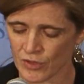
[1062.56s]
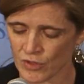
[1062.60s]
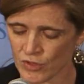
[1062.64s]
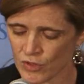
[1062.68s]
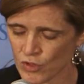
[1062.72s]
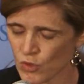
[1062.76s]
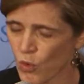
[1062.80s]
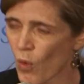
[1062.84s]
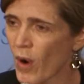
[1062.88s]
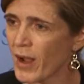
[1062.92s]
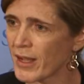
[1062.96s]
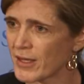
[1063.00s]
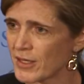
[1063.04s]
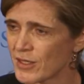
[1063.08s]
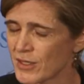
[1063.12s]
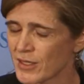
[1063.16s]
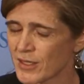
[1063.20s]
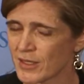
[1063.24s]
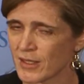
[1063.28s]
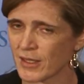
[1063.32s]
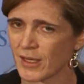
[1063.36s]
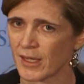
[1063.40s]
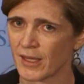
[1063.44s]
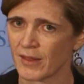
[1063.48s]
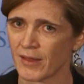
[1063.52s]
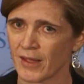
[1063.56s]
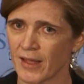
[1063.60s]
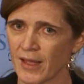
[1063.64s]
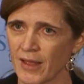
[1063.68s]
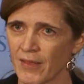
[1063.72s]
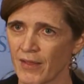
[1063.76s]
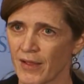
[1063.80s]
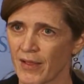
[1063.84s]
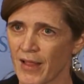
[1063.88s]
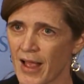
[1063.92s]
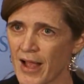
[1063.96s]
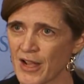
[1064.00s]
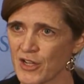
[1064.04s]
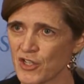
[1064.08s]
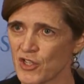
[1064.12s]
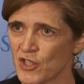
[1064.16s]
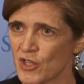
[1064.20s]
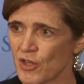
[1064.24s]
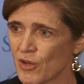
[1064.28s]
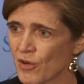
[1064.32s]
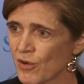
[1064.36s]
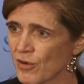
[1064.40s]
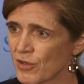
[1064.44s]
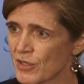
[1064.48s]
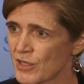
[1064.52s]
twice in the last
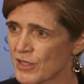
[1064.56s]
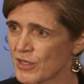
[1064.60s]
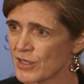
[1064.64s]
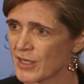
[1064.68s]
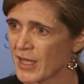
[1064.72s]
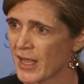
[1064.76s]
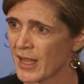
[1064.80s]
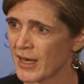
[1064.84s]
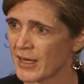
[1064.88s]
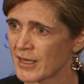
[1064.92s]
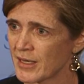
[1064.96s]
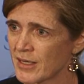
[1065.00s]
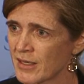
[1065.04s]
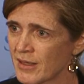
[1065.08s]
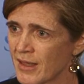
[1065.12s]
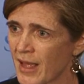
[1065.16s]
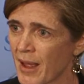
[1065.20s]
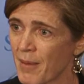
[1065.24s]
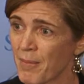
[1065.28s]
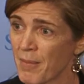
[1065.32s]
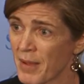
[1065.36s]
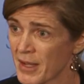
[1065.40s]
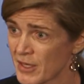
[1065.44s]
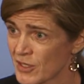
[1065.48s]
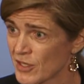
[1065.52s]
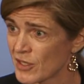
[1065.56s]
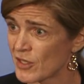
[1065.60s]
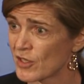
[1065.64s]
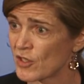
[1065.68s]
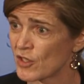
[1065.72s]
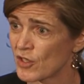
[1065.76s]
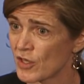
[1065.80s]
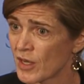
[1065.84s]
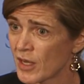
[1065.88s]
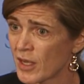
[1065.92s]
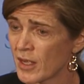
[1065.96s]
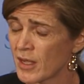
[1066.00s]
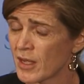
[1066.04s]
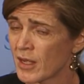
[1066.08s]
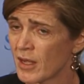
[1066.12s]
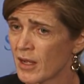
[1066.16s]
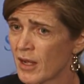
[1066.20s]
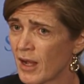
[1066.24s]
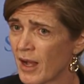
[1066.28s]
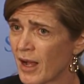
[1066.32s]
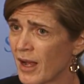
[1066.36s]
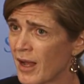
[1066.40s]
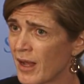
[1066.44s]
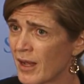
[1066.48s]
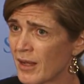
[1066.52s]
year to send that message.
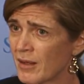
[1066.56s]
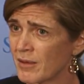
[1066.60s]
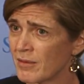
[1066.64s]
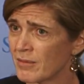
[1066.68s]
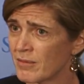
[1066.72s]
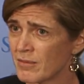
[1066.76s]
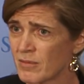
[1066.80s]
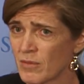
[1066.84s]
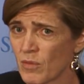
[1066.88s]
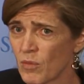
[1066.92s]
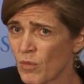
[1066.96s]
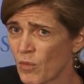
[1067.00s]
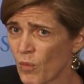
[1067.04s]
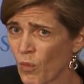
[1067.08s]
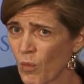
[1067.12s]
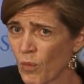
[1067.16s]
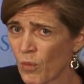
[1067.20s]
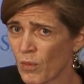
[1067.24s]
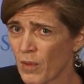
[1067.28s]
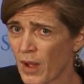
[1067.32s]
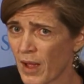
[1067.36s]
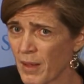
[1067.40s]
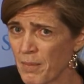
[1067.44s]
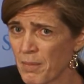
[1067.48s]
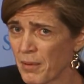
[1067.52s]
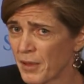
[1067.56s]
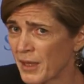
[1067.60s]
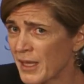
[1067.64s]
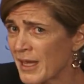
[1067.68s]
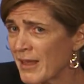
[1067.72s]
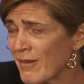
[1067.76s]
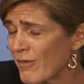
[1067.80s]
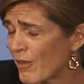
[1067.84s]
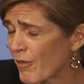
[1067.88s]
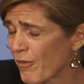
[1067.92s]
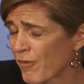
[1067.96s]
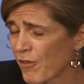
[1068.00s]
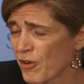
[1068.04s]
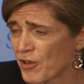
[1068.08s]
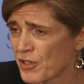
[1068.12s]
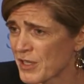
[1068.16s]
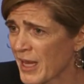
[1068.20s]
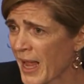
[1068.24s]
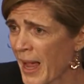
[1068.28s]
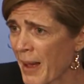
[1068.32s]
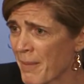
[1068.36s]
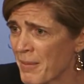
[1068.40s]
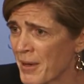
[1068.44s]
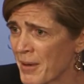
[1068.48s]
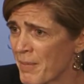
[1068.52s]
I believe the first
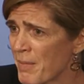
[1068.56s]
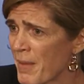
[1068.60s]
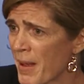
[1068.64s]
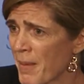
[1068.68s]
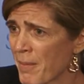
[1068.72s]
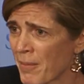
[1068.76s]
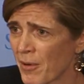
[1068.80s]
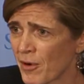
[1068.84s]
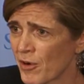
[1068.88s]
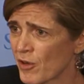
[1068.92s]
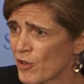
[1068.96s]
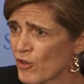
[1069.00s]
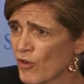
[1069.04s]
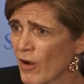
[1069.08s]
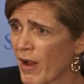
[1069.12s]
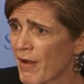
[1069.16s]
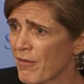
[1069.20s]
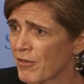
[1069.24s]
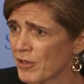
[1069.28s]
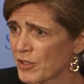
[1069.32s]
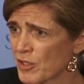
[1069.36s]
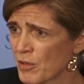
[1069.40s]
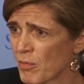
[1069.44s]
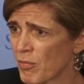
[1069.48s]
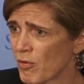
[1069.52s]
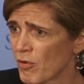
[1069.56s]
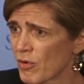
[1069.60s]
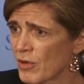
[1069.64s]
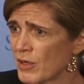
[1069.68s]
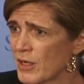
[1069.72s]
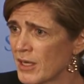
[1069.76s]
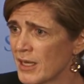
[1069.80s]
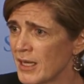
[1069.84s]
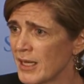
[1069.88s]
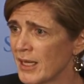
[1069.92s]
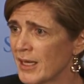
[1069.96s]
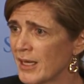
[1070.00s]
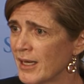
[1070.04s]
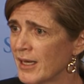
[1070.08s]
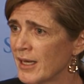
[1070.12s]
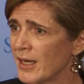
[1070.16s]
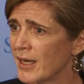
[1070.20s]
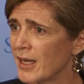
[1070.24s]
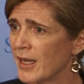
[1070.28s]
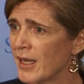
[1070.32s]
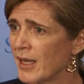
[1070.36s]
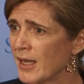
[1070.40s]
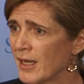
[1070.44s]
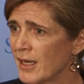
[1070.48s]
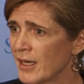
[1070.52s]
cabinet member to travel to Burundi
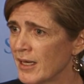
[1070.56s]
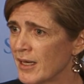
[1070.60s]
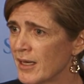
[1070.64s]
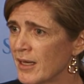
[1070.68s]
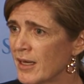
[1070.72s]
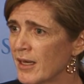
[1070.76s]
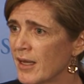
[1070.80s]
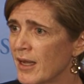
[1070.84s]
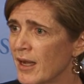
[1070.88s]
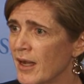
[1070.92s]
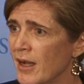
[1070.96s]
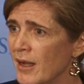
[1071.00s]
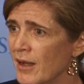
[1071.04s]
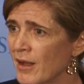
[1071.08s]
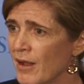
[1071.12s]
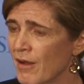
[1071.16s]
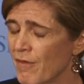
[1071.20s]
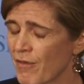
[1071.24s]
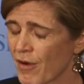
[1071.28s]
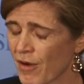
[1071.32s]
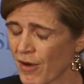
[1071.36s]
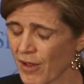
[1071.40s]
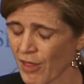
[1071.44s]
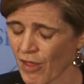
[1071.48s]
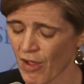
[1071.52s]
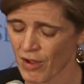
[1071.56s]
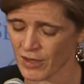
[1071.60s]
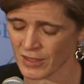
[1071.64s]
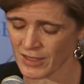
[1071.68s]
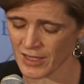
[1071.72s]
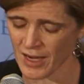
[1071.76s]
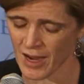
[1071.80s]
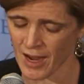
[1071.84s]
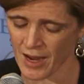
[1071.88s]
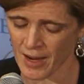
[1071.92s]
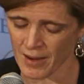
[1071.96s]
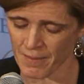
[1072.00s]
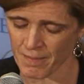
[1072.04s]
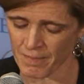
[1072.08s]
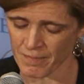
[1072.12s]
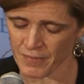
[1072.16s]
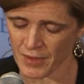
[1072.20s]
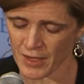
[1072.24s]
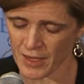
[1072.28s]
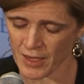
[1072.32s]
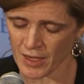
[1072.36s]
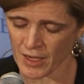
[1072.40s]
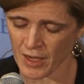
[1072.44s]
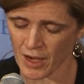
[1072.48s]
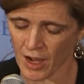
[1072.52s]
in a very long time
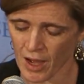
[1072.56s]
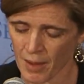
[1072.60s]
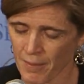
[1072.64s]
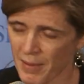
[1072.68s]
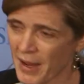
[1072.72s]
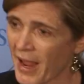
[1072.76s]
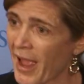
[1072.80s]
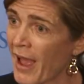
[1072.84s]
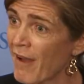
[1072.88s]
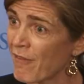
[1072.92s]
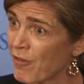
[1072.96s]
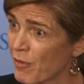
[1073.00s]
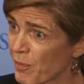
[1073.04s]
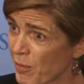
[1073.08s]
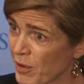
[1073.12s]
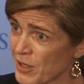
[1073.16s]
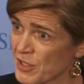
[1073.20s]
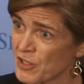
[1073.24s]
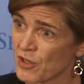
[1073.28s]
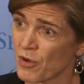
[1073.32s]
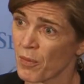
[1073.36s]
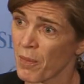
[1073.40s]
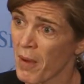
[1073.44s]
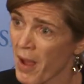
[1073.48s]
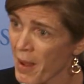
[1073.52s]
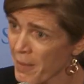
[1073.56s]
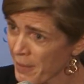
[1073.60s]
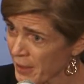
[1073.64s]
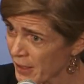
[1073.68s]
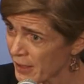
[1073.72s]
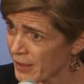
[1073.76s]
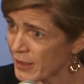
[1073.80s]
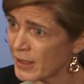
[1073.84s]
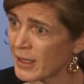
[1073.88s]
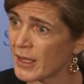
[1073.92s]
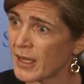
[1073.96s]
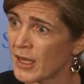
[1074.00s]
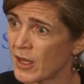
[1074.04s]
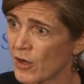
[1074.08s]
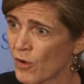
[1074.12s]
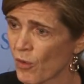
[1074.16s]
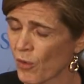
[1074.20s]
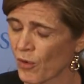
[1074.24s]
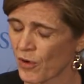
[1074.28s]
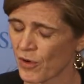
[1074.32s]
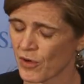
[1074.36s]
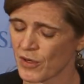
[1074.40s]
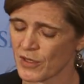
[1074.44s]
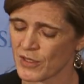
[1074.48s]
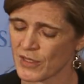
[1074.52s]
on behalf of President Obama in
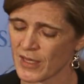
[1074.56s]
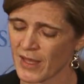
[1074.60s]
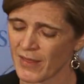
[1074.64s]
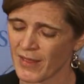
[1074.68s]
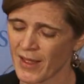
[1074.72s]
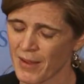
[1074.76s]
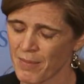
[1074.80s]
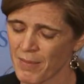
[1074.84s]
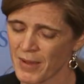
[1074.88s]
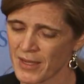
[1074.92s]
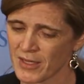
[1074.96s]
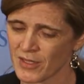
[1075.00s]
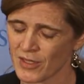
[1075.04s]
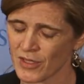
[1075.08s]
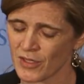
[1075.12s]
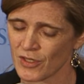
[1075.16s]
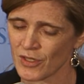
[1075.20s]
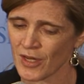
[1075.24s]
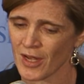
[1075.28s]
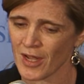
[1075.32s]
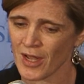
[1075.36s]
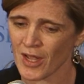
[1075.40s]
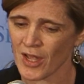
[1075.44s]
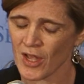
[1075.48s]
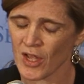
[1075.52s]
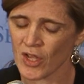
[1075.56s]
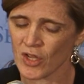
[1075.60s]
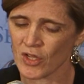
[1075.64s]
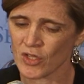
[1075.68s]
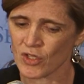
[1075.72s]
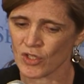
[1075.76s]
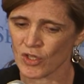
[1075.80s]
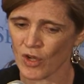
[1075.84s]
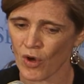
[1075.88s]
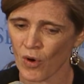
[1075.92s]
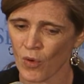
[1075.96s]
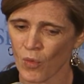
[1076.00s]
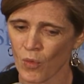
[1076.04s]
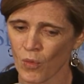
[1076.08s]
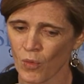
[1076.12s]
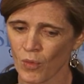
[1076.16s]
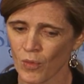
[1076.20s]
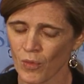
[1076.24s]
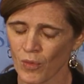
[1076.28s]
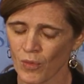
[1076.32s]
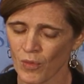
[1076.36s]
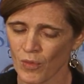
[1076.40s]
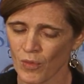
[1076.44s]
order to send that message. So,